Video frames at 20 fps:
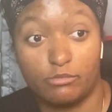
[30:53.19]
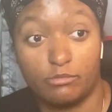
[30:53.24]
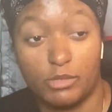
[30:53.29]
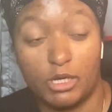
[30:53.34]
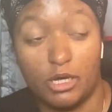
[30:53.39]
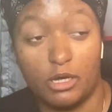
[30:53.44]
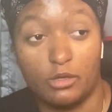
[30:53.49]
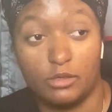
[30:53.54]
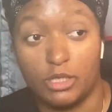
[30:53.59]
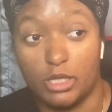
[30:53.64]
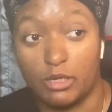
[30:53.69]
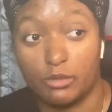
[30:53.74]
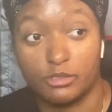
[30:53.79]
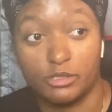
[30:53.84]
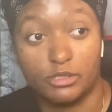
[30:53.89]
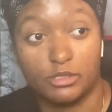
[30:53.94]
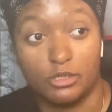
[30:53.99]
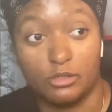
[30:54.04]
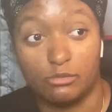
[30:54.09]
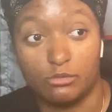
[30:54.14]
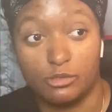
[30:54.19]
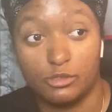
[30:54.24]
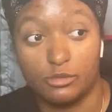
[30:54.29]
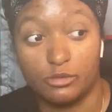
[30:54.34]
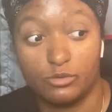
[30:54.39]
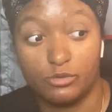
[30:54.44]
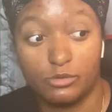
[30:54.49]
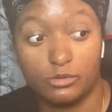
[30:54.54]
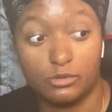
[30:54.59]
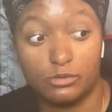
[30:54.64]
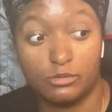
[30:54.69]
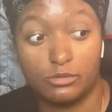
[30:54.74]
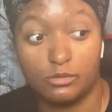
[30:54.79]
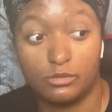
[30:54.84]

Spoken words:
Oh, they are so beautiful.